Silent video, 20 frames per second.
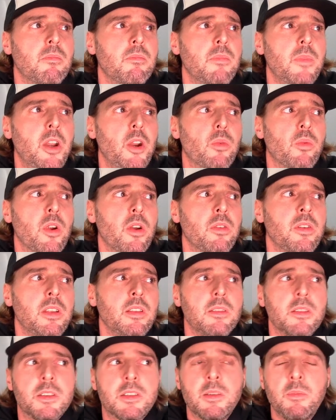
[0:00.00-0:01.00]

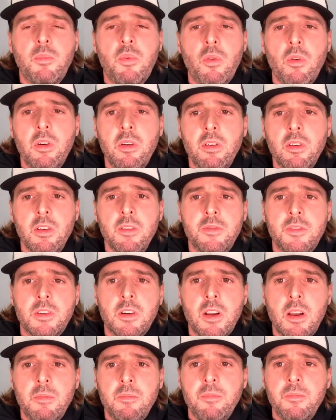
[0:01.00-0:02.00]
eroding the support of
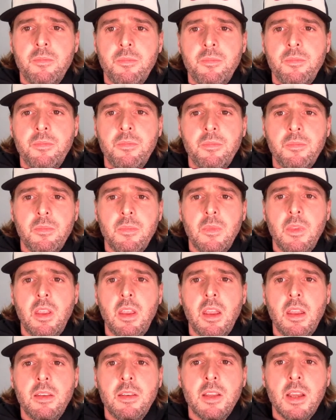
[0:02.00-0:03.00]
Trump
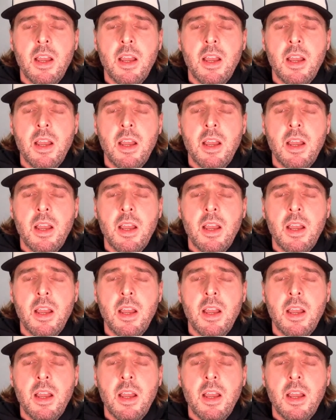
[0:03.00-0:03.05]
and